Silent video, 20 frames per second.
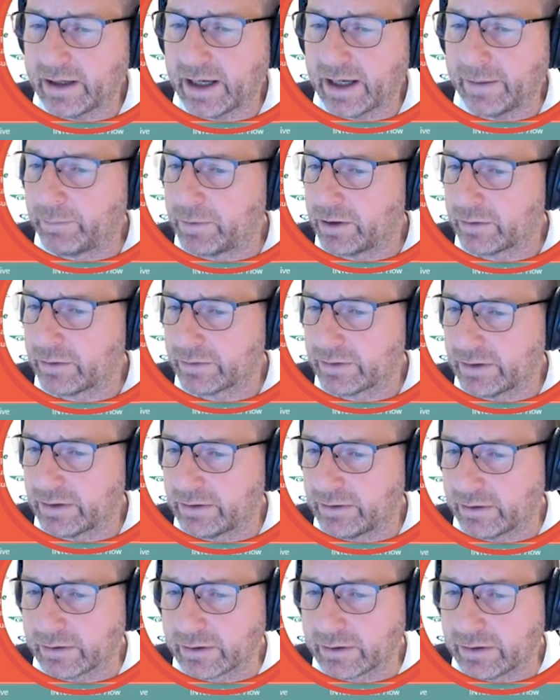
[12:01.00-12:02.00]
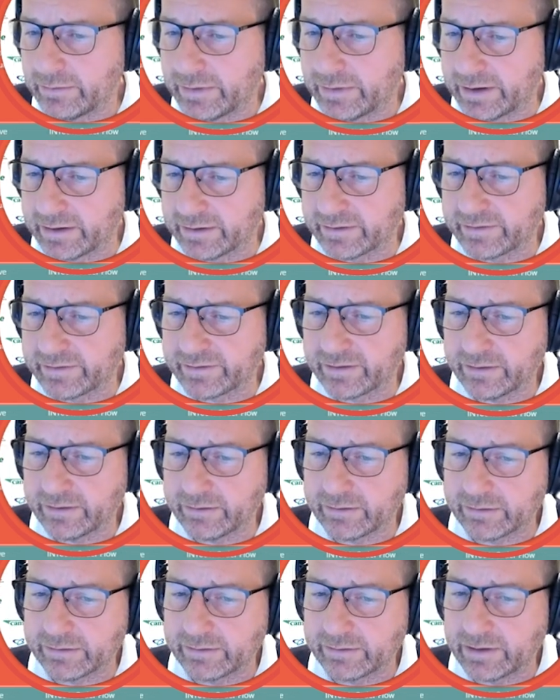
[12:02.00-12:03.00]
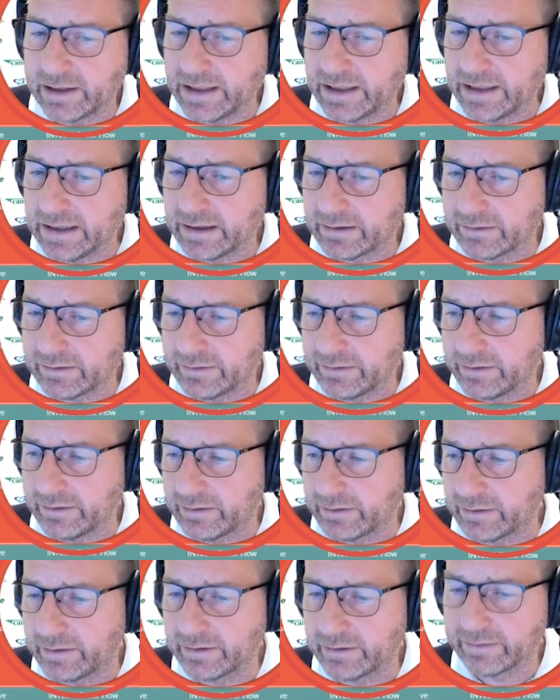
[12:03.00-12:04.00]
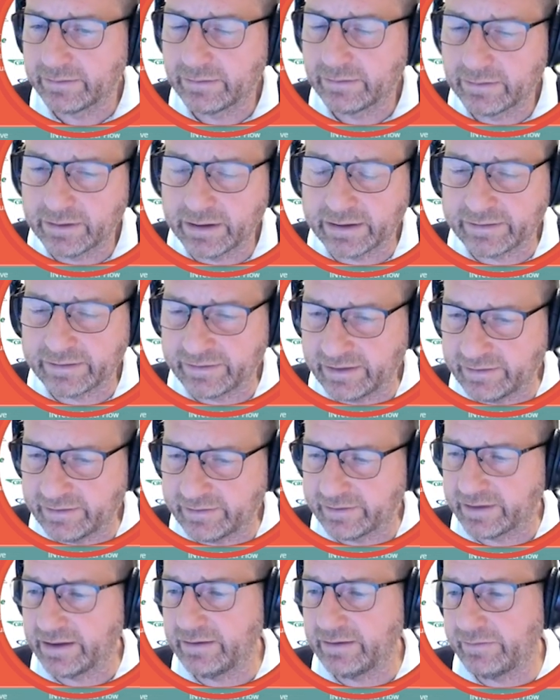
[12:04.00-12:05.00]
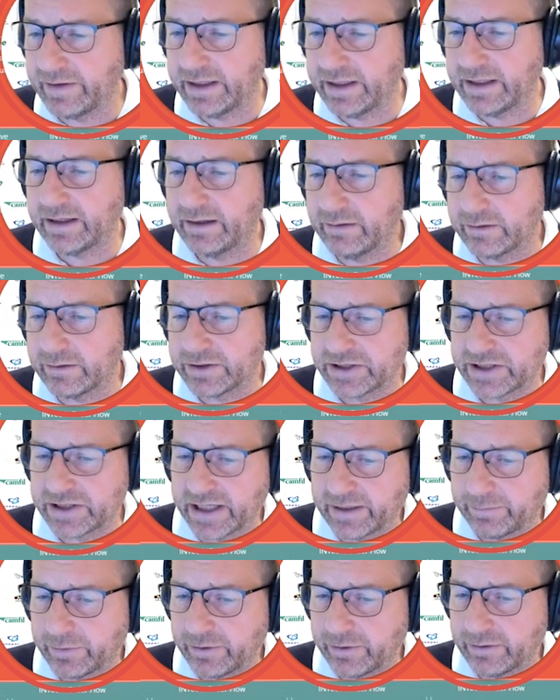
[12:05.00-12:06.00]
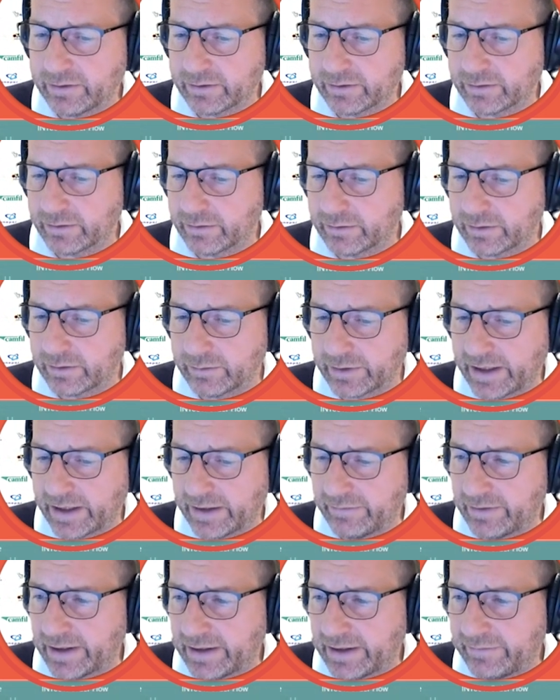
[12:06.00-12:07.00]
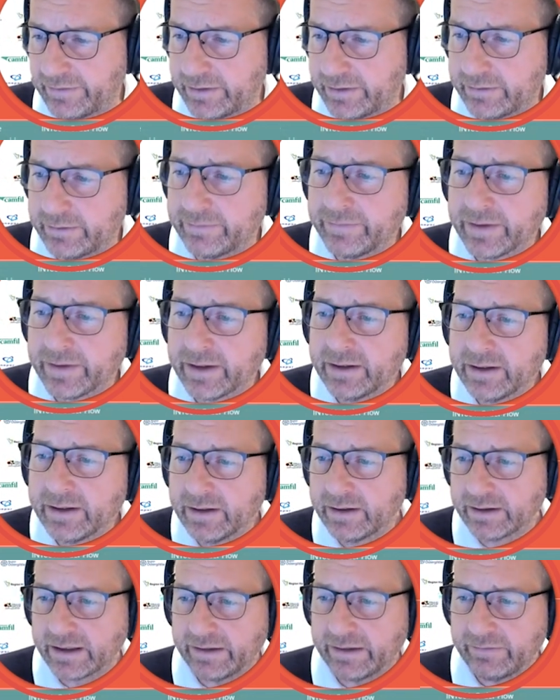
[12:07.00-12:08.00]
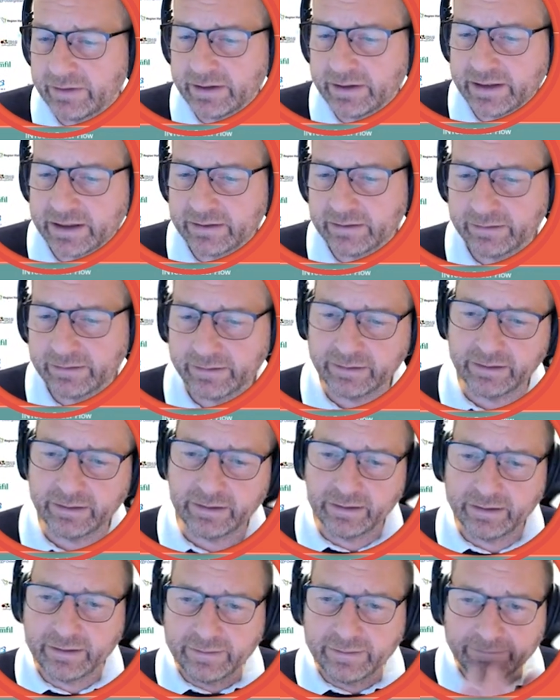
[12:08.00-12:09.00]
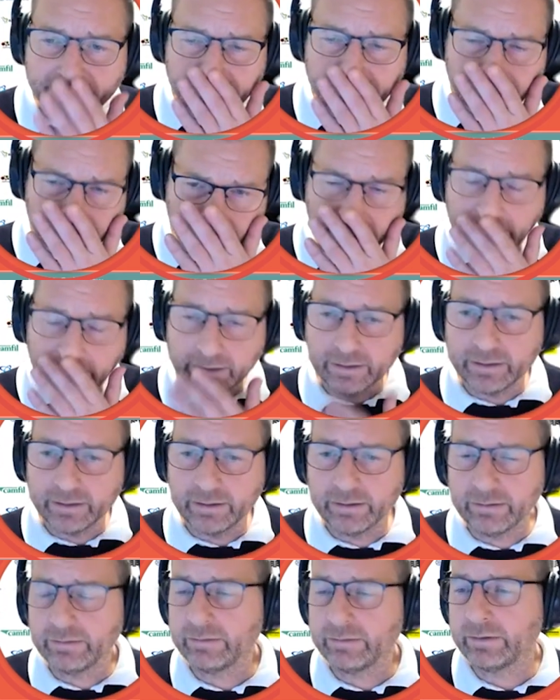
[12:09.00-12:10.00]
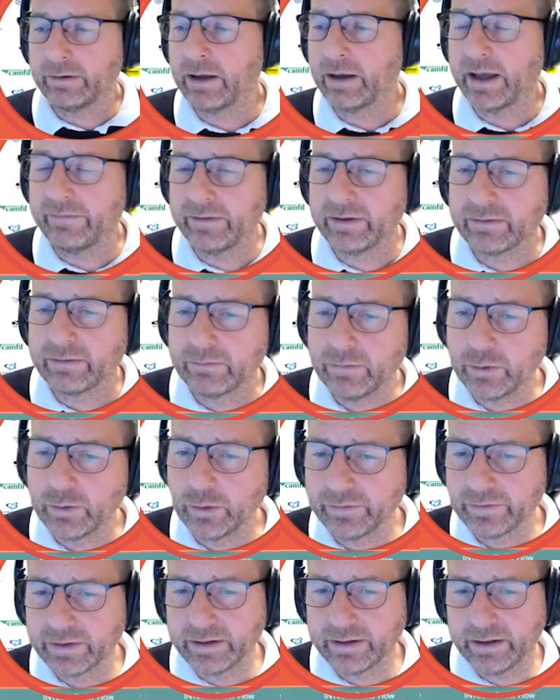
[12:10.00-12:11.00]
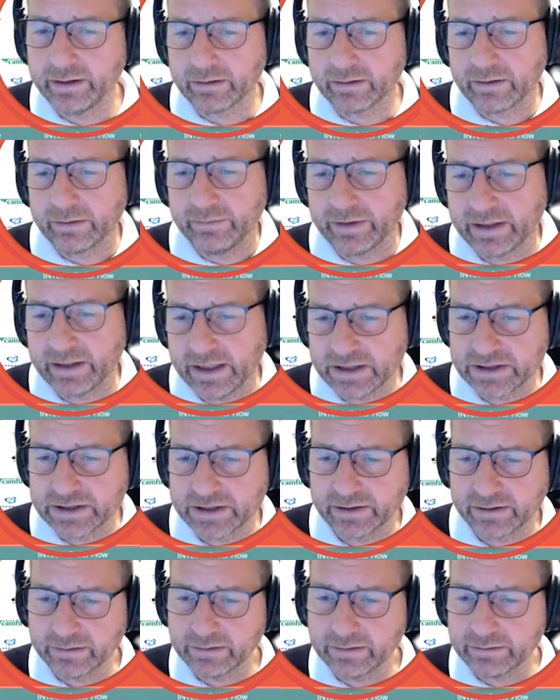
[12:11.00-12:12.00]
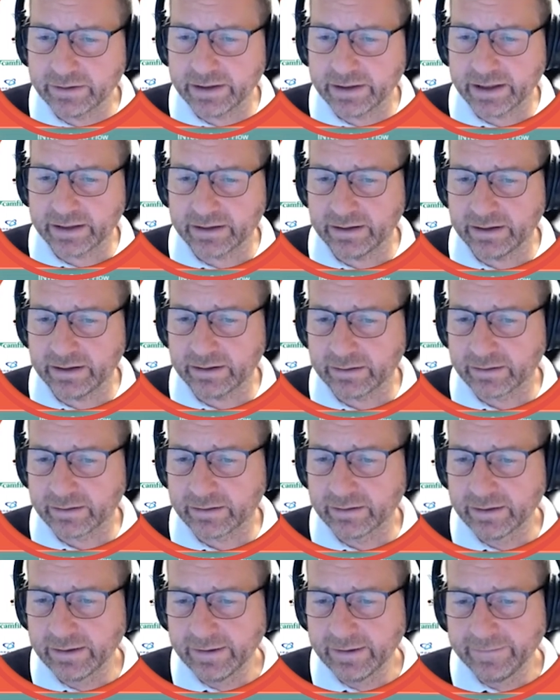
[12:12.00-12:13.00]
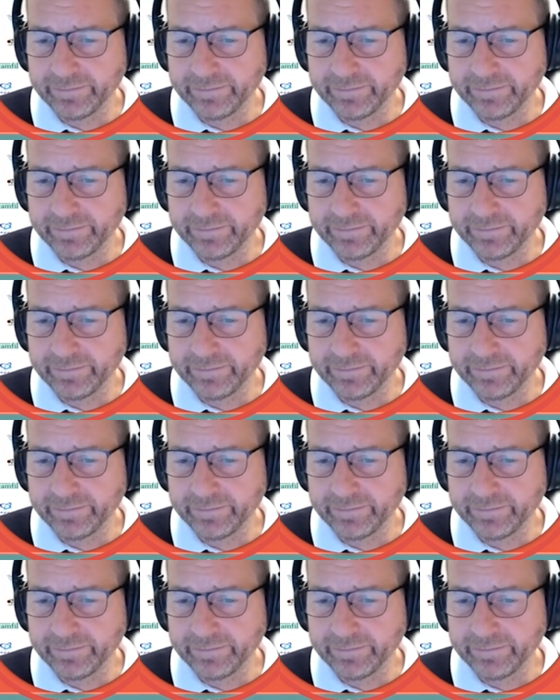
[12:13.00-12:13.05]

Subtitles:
uploaded documents. You could link to your existing wiki or SharePoint or whatever have you, given that you haven't moved the documentation to Nodinite yet.